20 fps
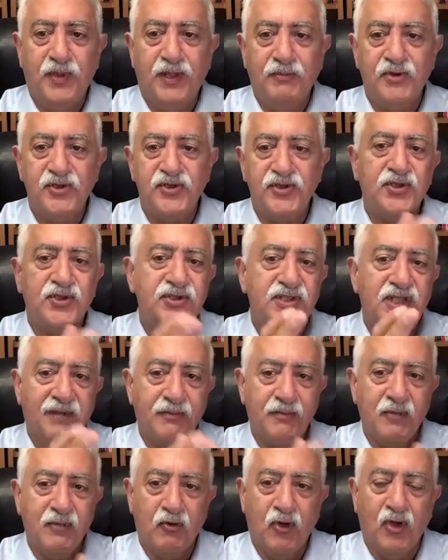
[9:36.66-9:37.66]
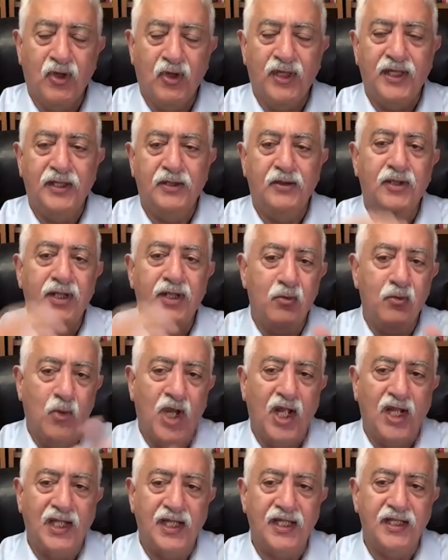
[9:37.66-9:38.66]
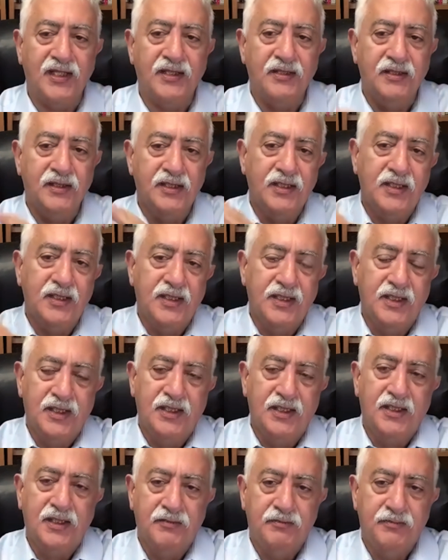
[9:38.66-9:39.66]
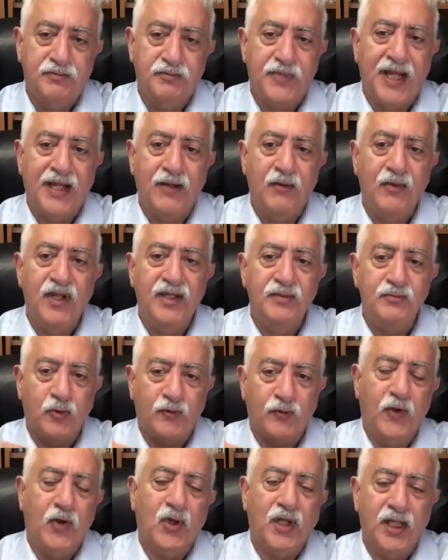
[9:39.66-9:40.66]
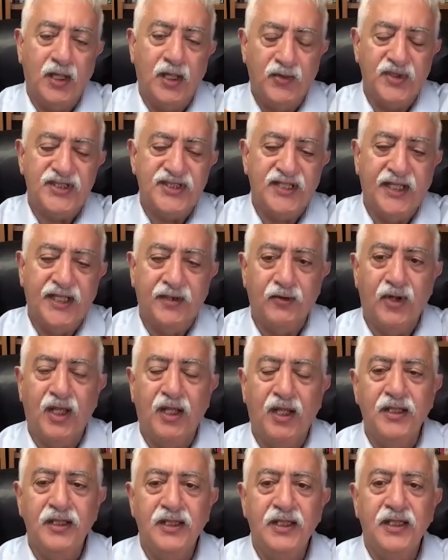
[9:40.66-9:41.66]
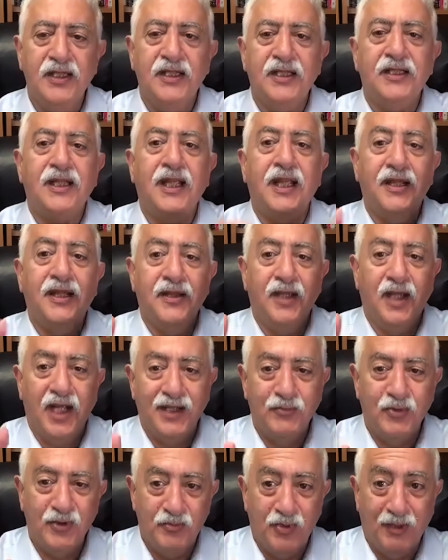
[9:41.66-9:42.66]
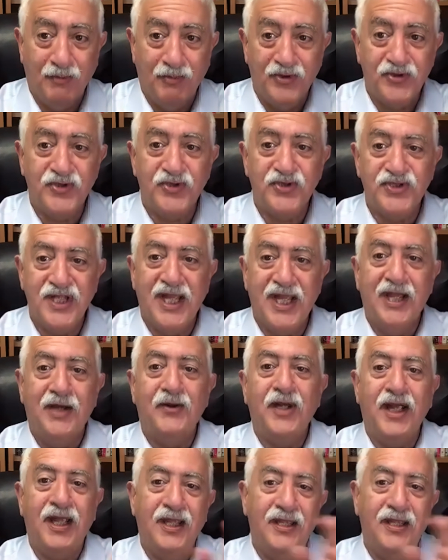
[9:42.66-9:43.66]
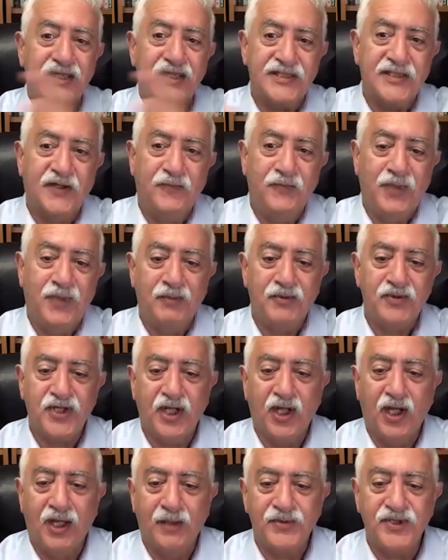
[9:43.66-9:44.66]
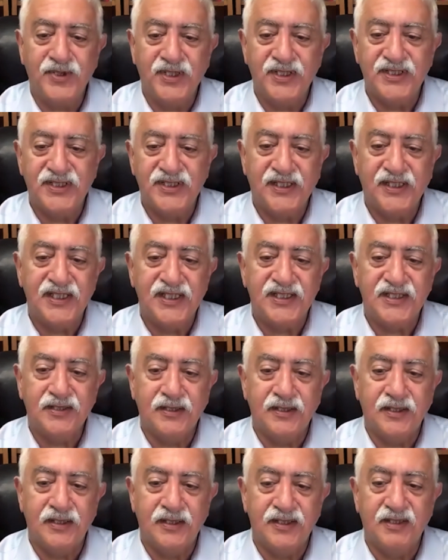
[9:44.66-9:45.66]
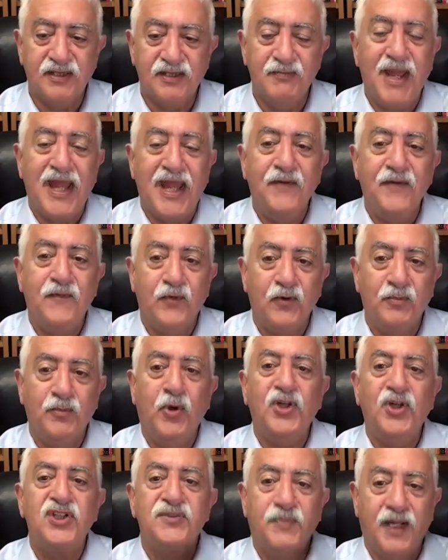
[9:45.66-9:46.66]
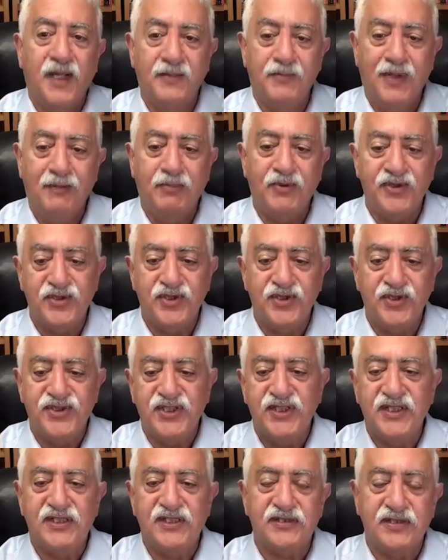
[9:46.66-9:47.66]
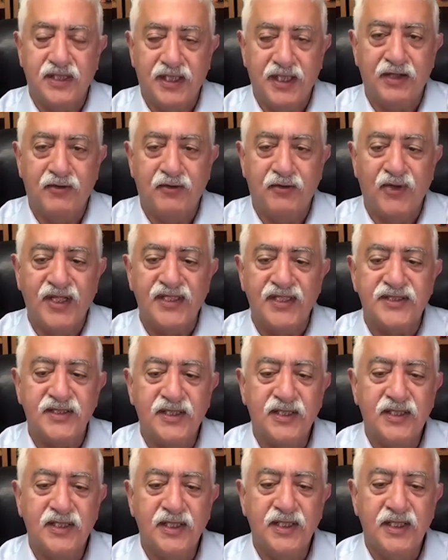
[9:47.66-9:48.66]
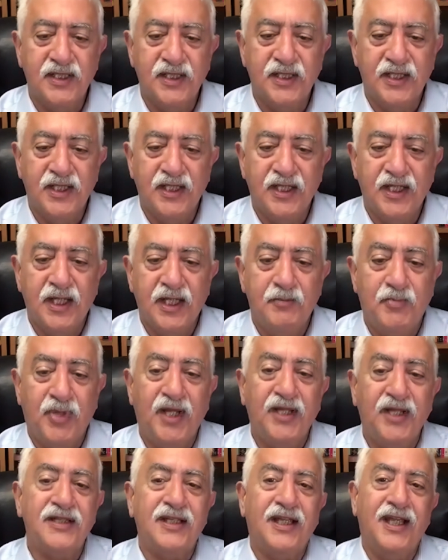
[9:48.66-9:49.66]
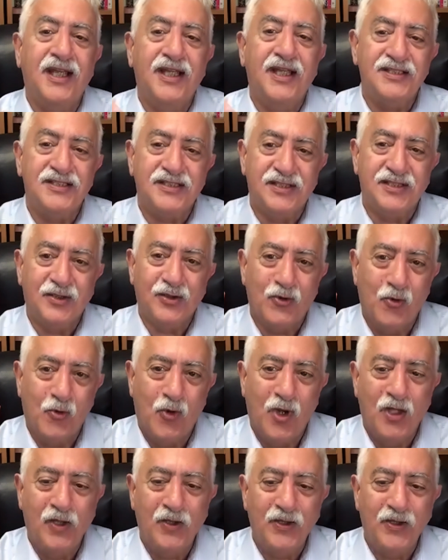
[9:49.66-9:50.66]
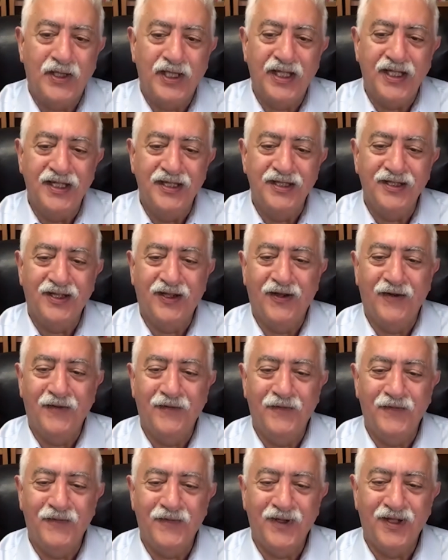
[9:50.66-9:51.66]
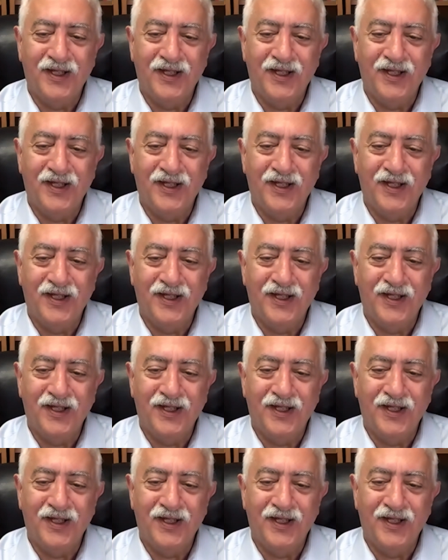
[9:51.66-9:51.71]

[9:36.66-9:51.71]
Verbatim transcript: publishers like McGraw-Hill and Wiley and Penguin, Portfolio, et cetera, and the hybrid publishers now and the self-publishing options, that the demand for books by publishers is increased. But has the quality of,